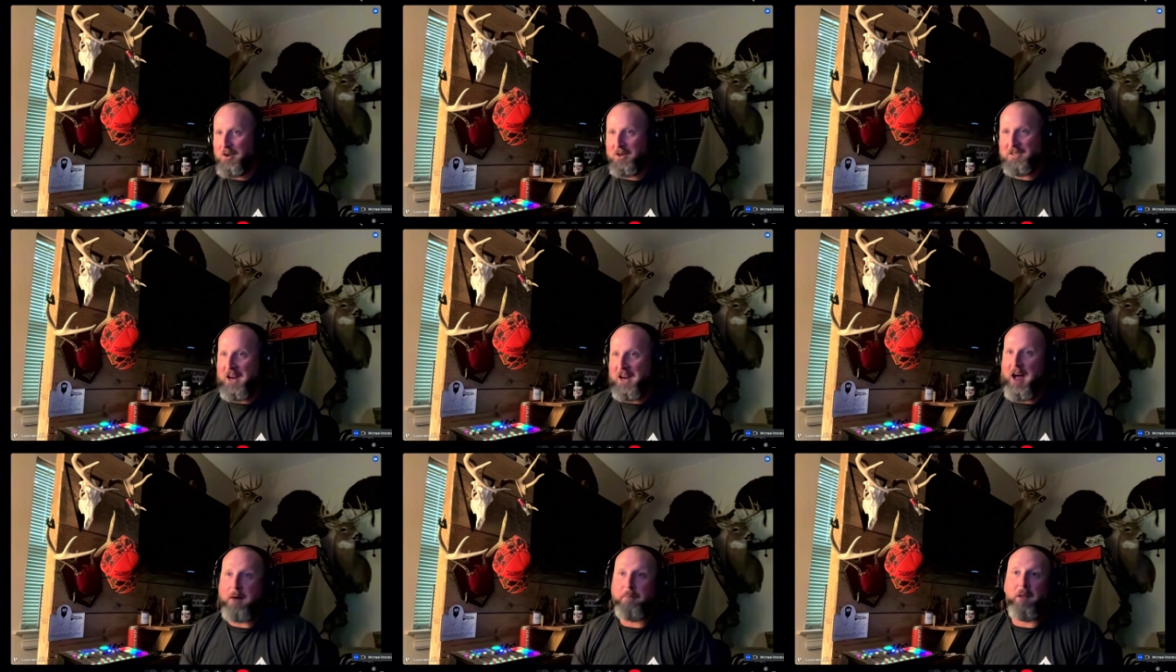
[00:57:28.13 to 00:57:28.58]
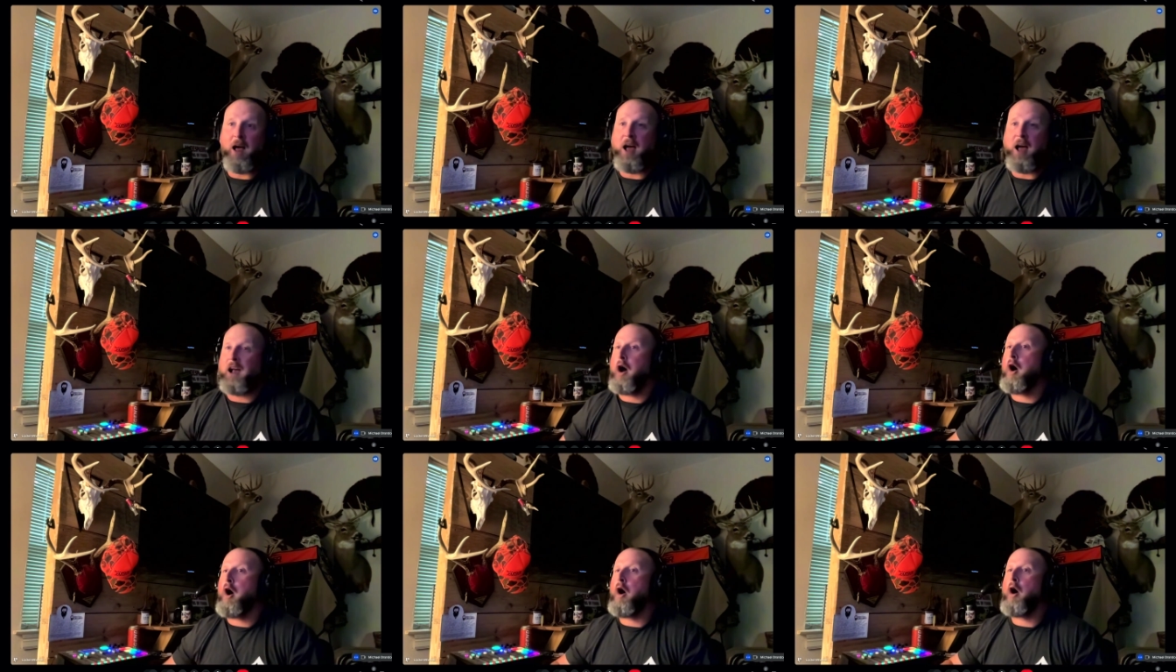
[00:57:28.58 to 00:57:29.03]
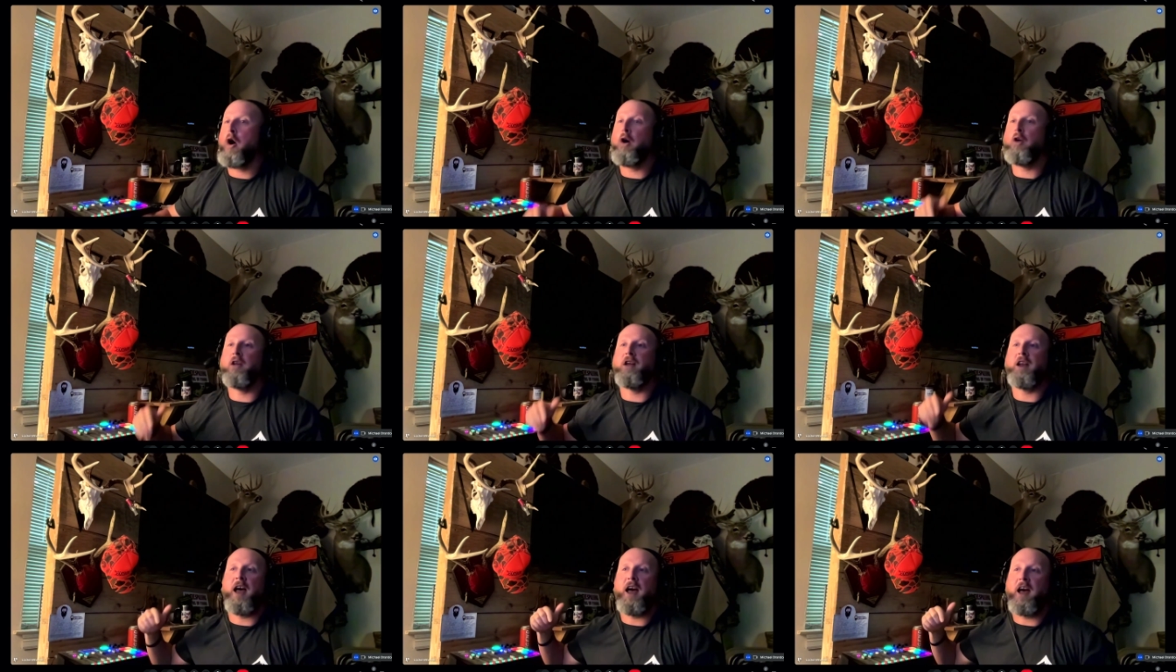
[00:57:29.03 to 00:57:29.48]
and I'm like
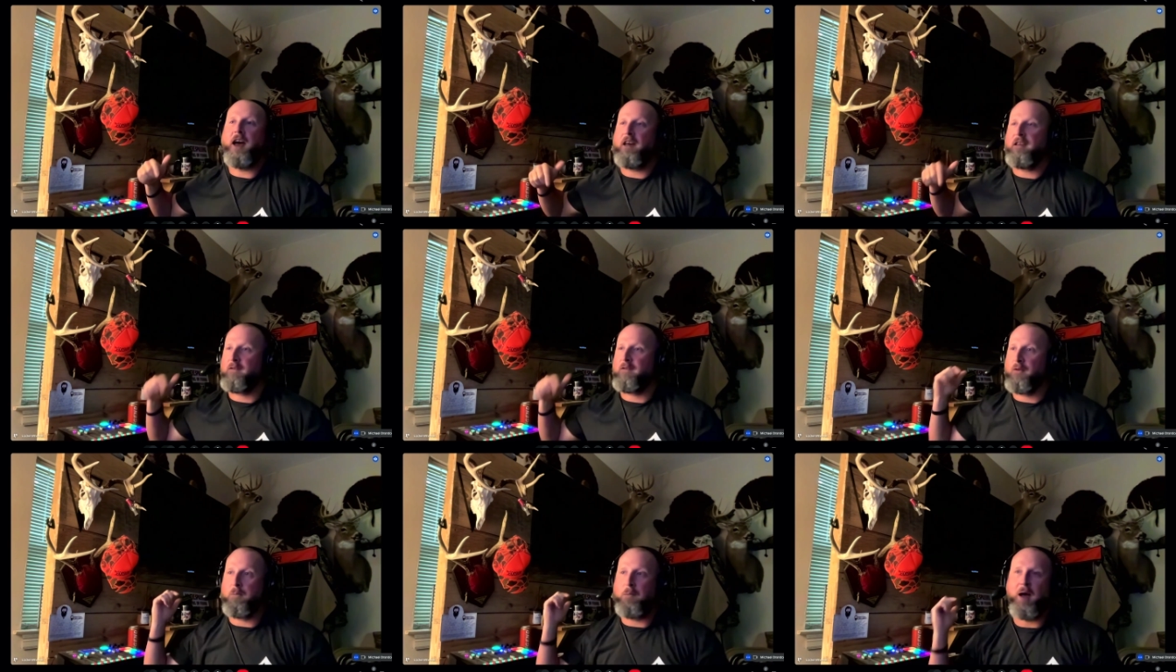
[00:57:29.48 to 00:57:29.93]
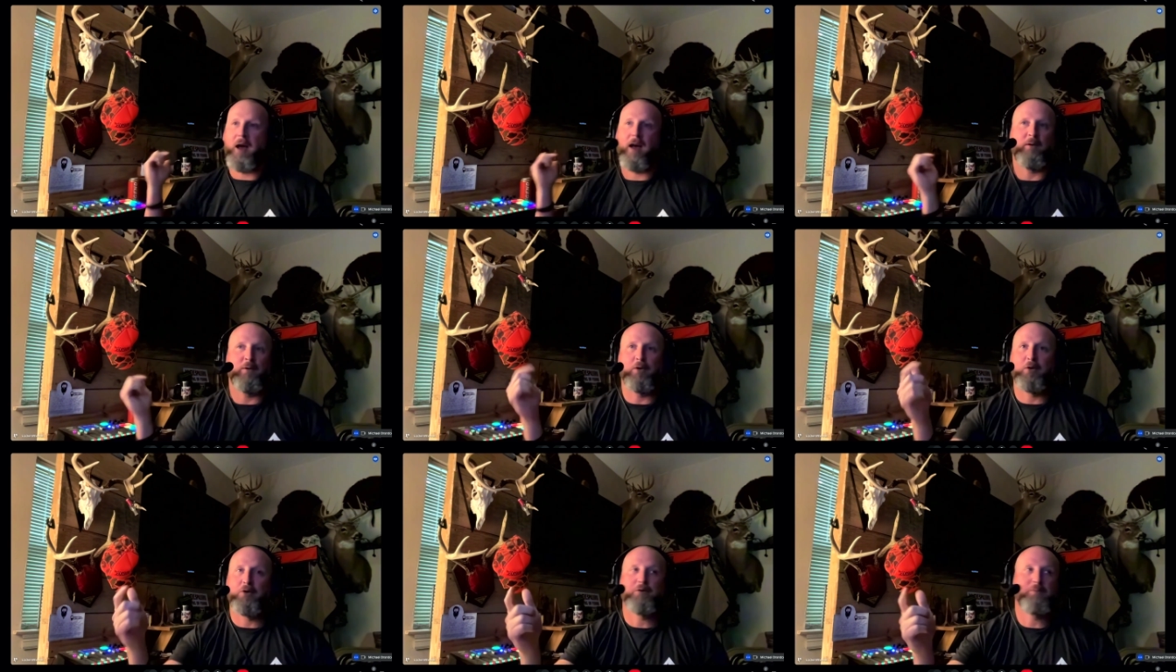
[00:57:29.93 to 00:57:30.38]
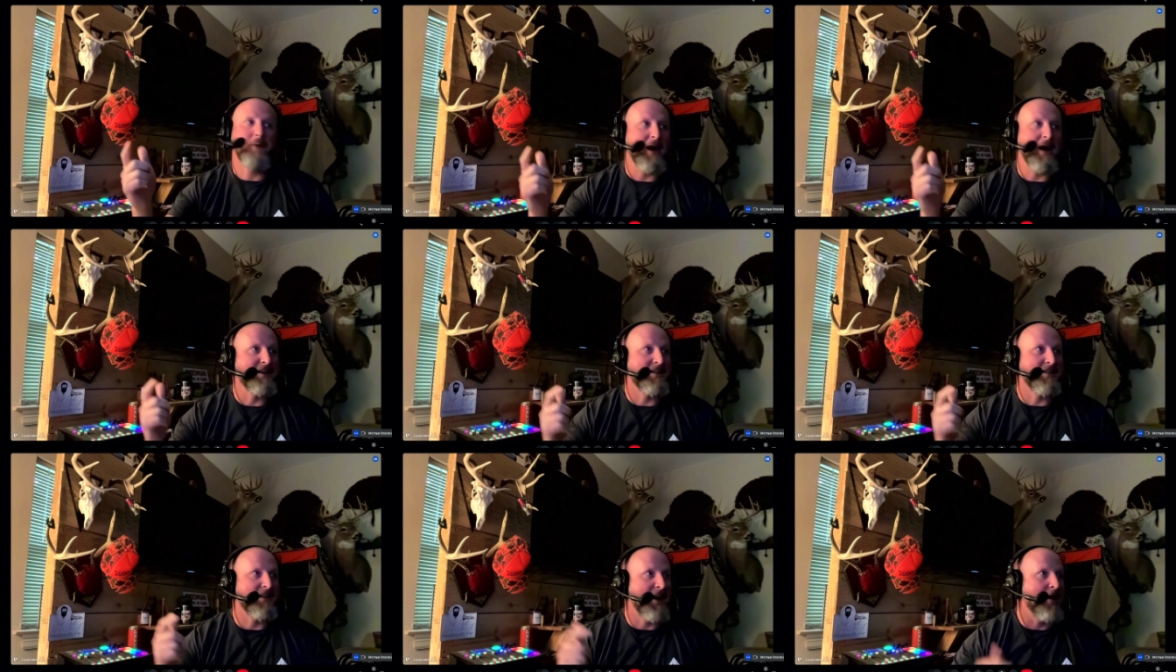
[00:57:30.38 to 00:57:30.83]
hauling ass from Baton Rouge back
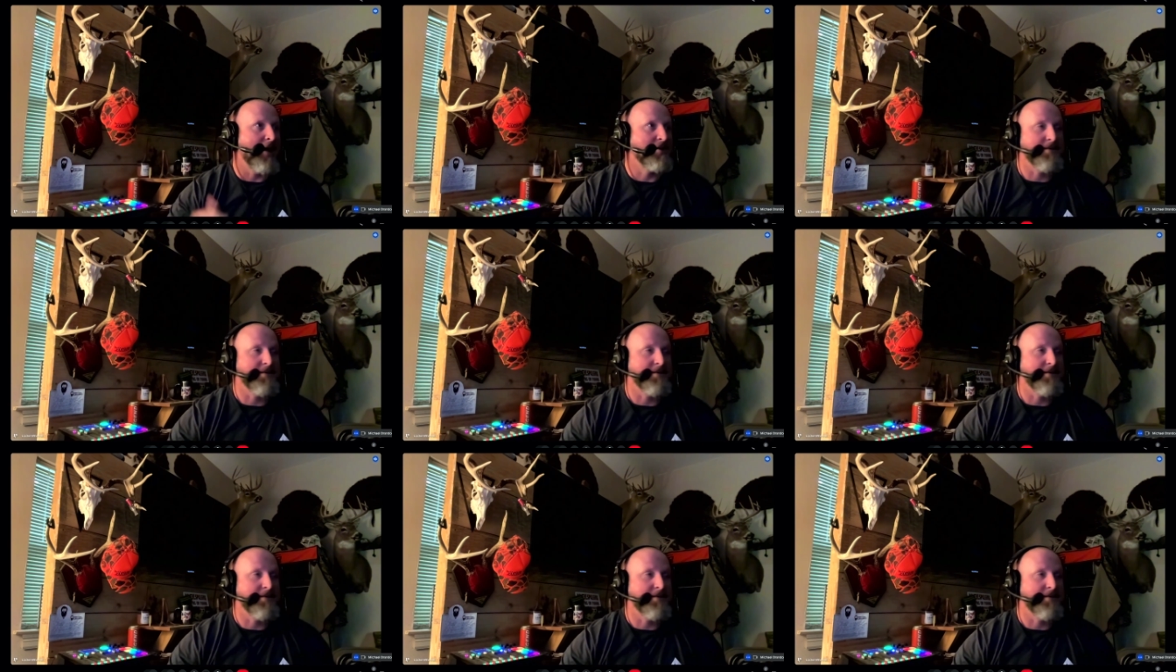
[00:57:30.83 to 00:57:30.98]
to the house.